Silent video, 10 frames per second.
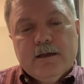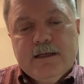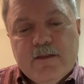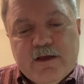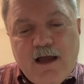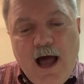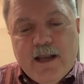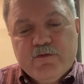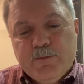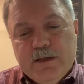Now the
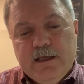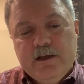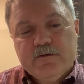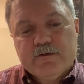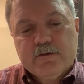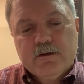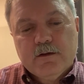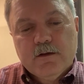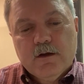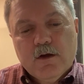God of peace,
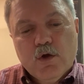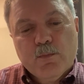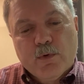who